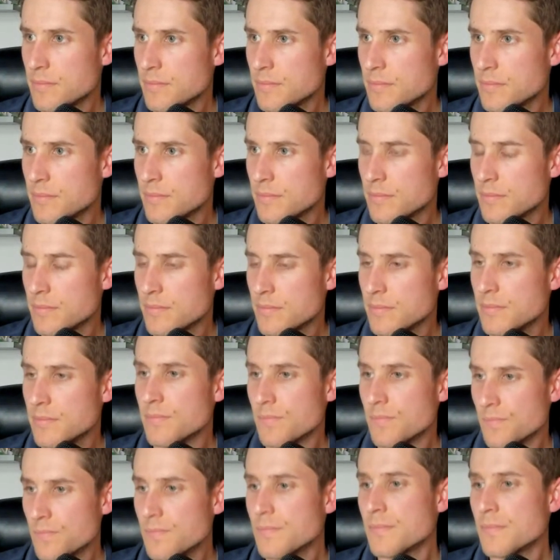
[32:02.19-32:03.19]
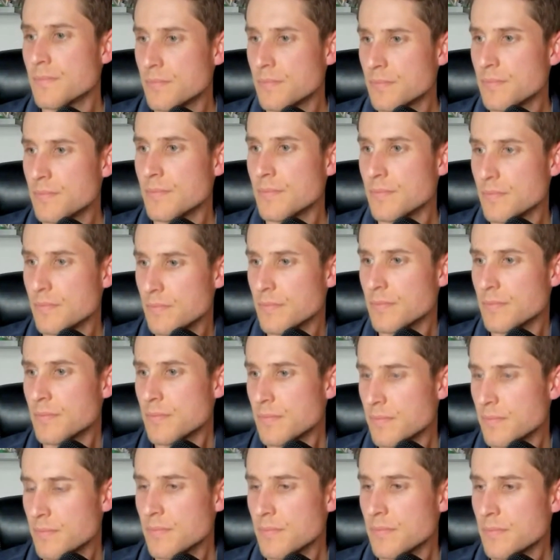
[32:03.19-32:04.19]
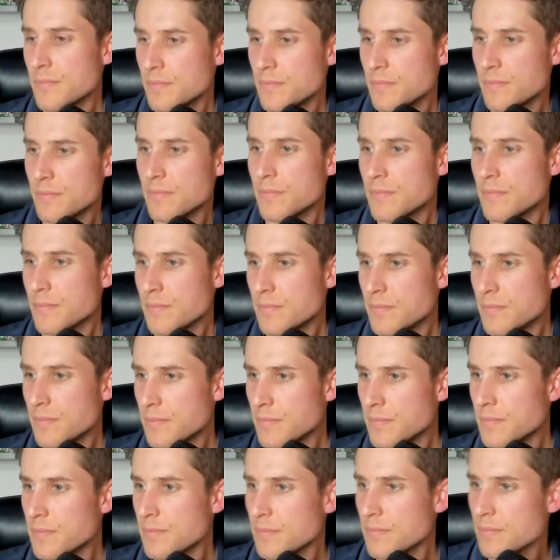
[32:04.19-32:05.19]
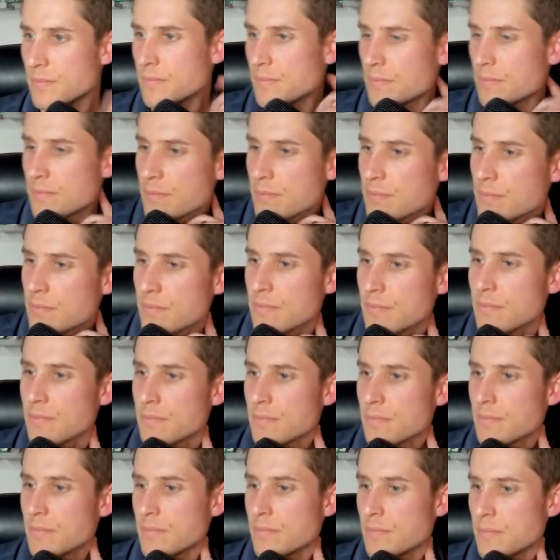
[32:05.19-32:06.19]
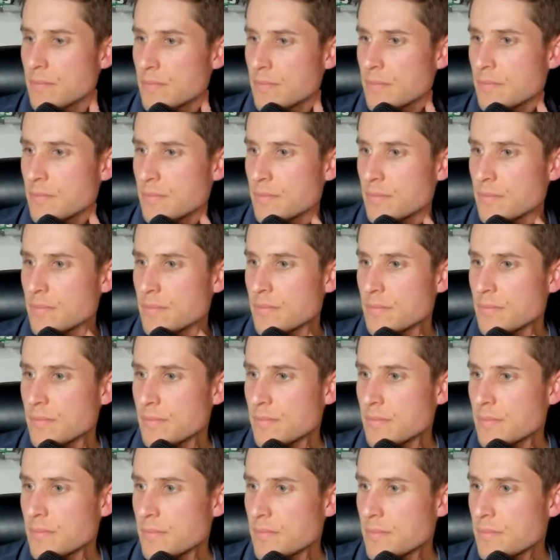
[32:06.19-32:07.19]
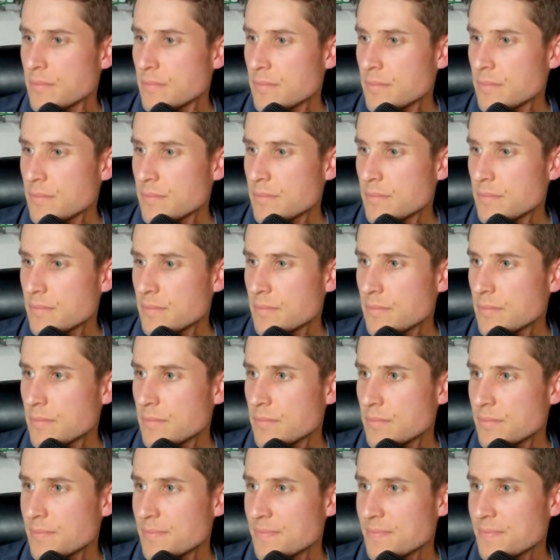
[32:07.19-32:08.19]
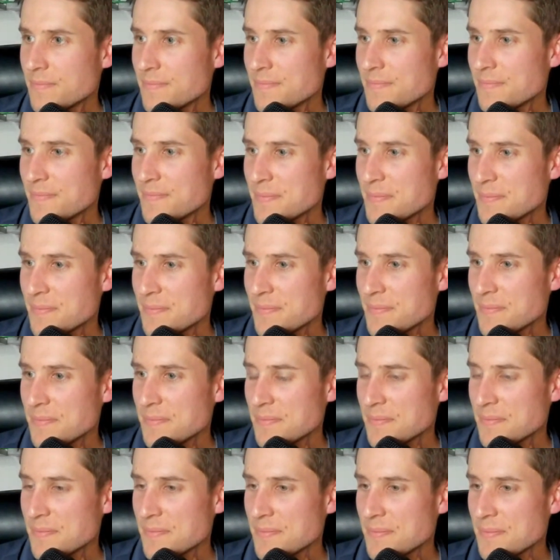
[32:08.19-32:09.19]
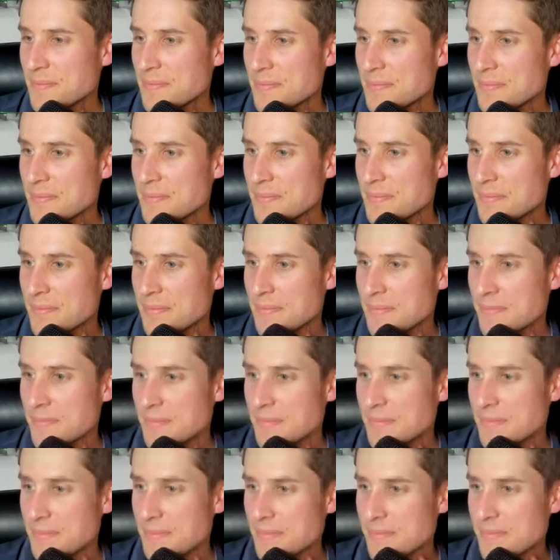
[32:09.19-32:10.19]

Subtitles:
(silent)